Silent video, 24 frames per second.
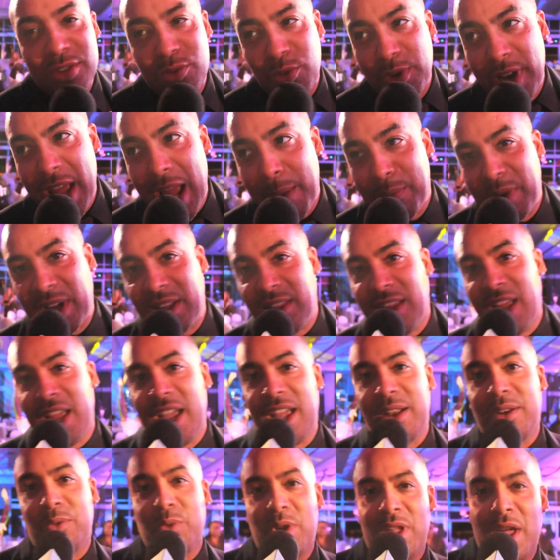It's Rene
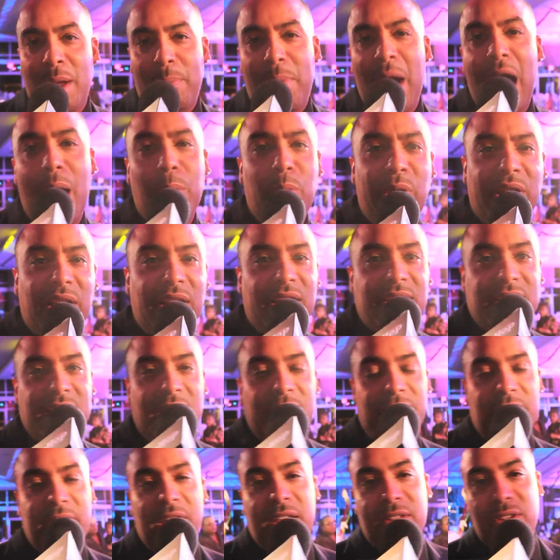McLean with Hip Hop Weekly
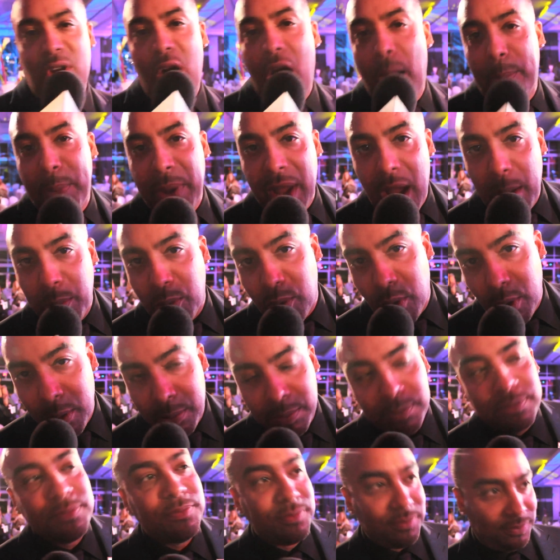TV, the RPM Group.